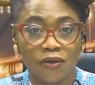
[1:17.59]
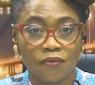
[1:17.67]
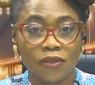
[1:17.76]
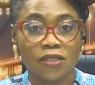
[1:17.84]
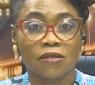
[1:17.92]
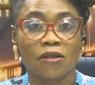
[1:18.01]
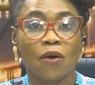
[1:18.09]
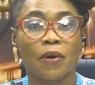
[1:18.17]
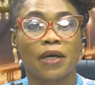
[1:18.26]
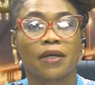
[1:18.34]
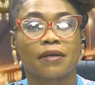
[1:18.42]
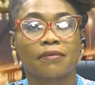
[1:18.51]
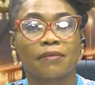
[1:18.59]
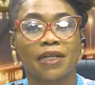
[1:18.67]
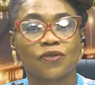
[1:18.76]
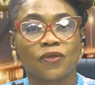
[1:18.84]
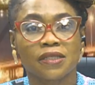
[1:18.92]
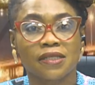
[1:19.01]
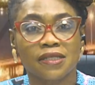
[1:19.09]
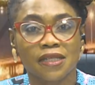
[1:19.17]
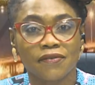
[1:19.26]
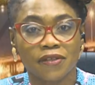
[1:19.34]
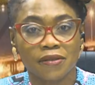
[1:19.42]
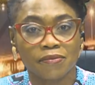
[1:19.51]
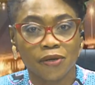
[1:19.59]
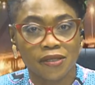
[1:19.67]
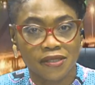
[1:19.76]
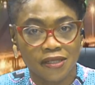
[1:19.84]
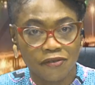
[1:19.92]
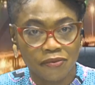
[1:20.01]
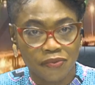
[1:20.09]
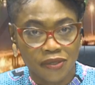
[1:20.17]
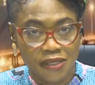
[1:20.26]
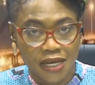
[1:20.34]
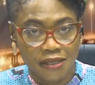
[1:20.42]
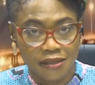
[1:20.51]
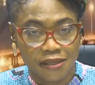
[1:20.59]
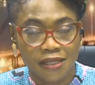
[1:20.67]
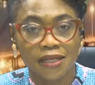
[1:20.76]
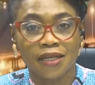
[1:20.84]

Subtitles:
which is lower by 27.7%.